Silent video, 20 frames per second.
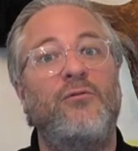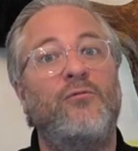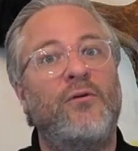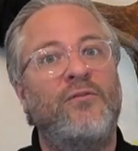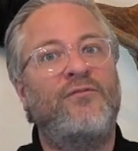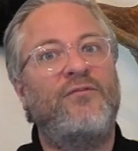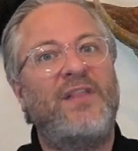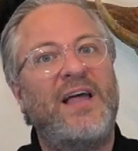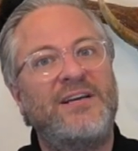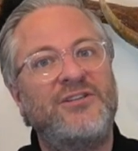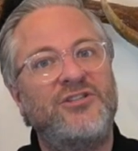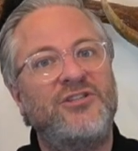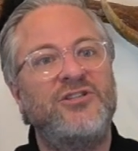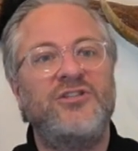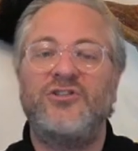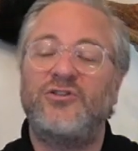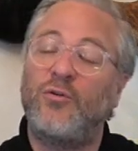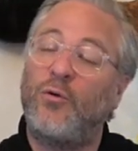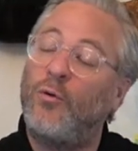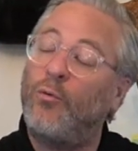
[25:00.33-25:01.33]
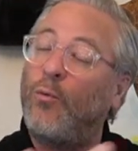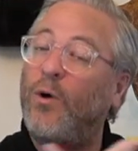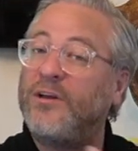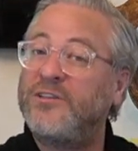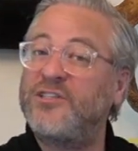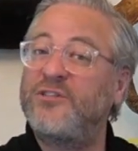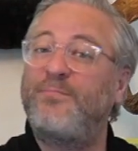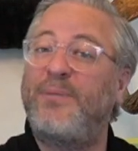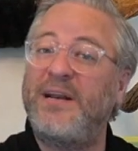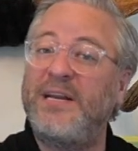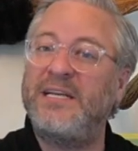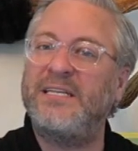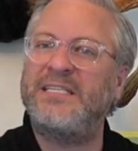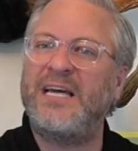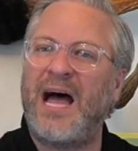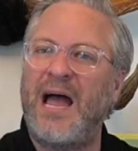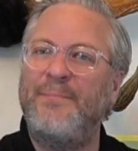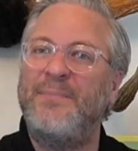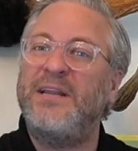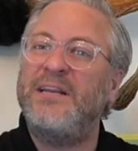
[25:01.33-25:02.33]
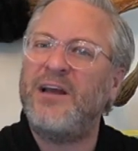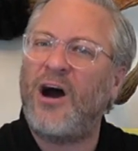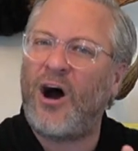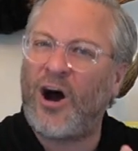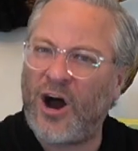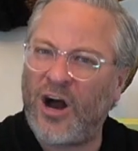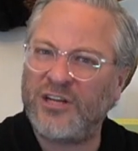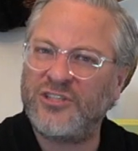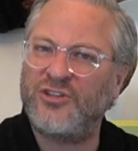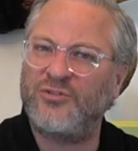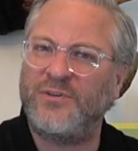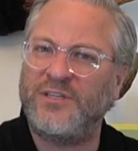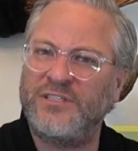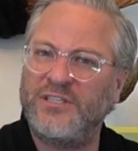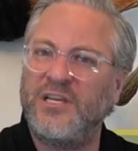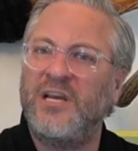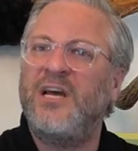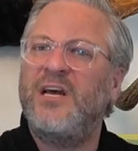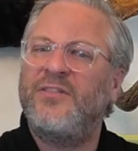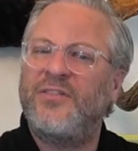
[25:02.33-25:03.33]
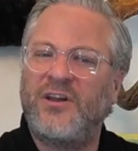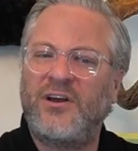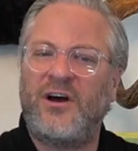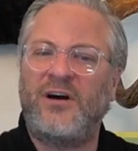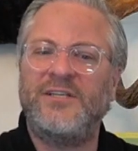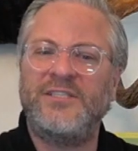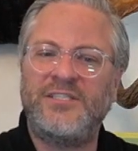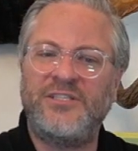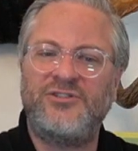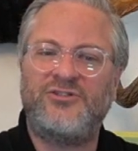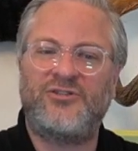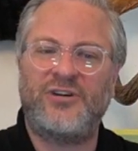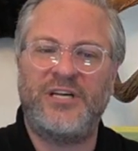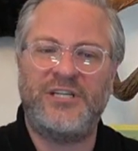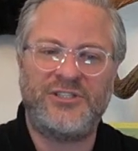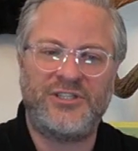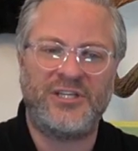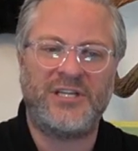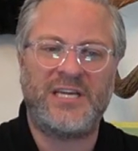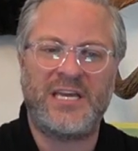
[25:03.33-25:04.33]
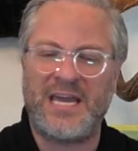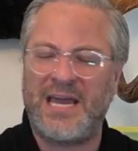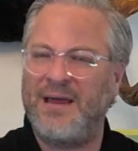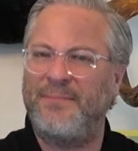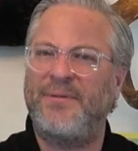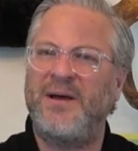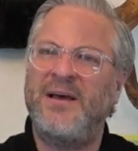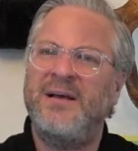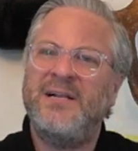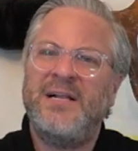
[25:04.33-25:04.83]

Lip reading: reflections while spending time in Auschwitz, the concentration camp.